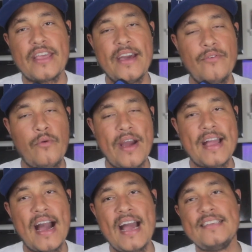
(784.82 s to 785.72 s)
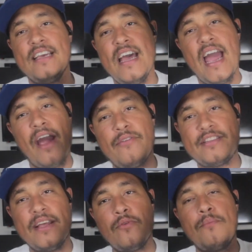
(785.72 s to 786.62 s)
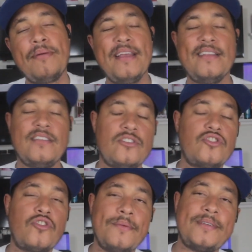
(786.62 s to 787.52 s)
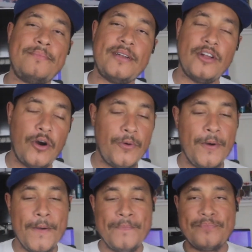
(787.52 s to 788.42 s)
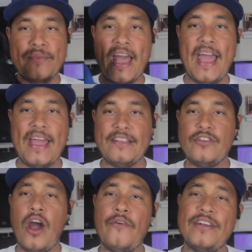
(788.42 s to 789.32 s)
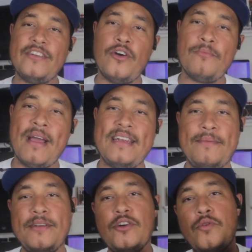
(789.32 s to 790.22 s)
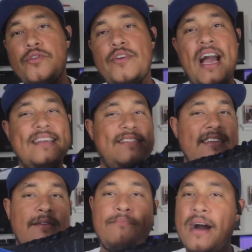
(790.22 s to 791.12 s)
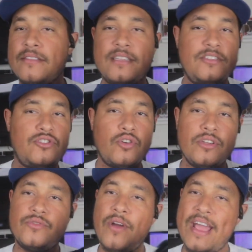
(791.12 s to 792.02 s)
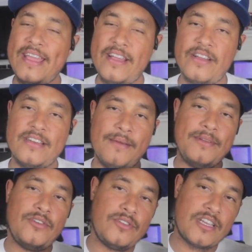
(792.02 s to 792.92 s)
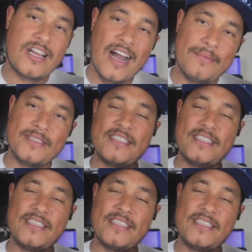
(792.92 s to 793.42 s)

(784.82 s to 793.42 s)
the giveaway, guys. Everything will be in the description below. And you already know, man, let me know what you guys think about these joints right here. Let me know in the comment